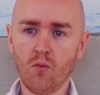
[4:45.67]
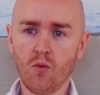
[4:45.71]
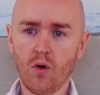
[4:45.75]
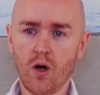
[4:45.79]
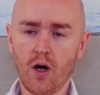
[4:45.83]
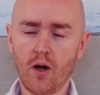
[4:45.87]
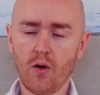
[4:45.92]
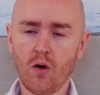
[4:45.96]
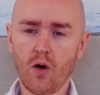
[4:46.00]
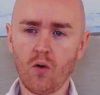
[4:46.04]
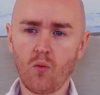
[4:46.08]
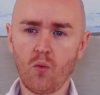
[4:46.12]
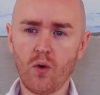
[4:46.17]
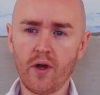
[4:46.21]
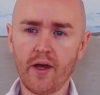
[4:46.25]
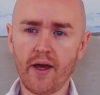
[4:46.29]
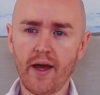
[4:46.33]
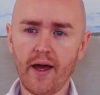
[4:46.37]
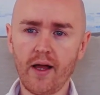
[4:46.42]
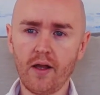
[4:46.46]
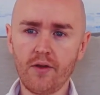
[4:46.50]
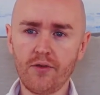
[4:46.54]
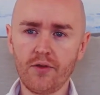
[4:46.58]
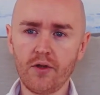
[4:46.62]
a way
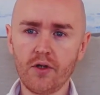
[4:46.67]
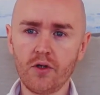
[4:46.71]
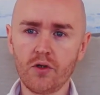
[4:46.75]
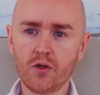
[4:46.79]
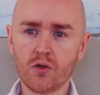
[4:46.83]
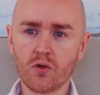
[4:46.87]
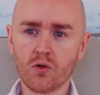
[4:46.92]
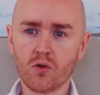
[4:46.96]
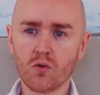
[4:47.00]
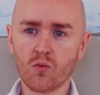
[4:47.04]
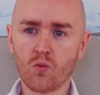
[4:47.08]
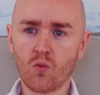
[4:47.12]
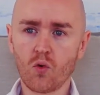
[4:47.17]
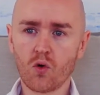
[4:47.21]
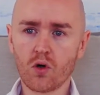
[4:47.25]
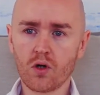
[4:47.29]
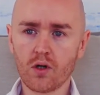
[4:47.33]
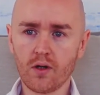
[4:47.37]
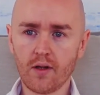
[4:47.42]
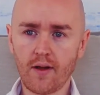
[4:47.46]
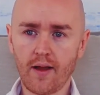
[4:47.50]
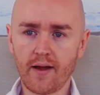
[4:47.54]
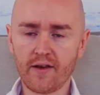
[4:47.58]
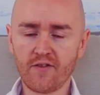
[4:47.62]
healthier
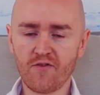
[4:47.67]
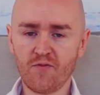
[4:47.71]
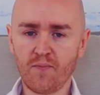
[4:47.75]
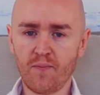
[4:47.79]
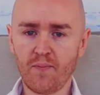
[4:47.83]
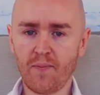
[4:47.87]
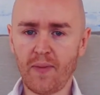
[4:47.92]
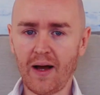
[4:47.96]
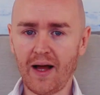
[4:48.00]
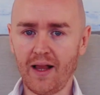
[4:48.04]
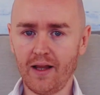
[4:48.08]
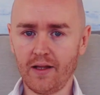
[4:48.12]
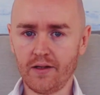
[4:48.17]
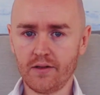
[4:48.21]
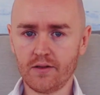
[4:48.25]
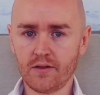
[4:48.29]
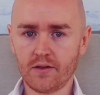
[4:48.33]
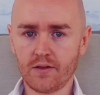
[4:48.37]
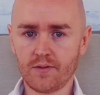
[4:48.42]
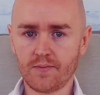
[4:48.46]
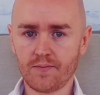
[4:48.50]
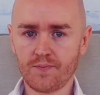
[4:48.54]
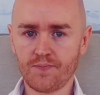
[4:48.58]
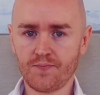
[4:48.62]
work-life
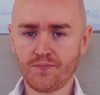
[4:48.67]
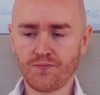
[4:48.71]
balance.